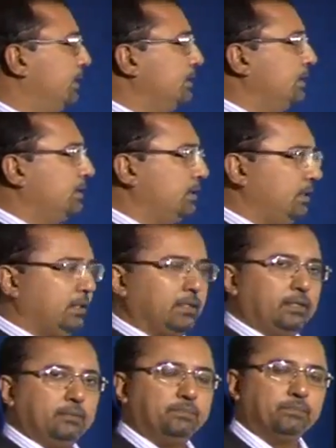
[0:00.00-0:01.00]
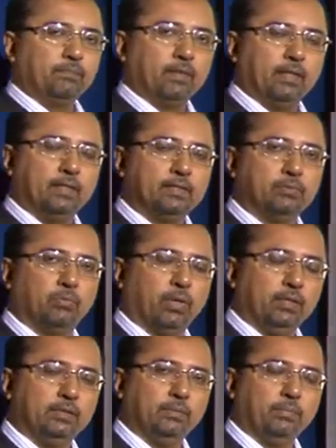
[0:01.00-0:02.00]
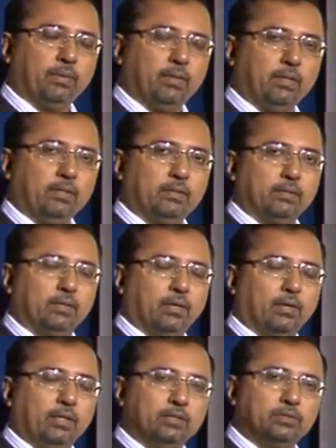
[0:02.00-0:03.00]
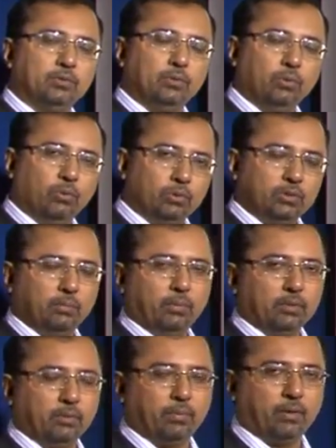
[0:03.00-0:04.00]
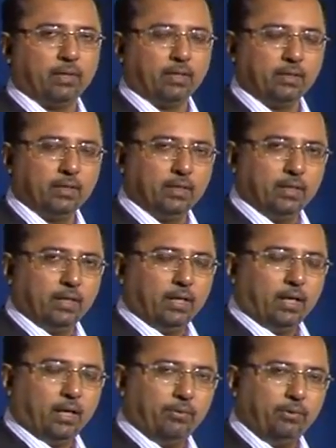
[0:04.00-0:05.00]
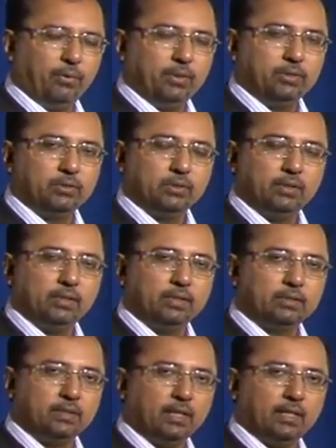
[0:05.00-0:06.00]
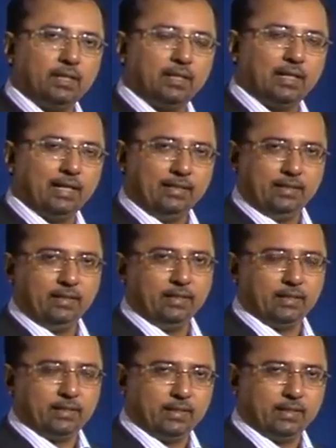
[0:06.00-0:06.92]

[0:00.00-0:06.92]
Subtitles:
The third is, once the audience knows about the product, how do you ensure that they start liking it?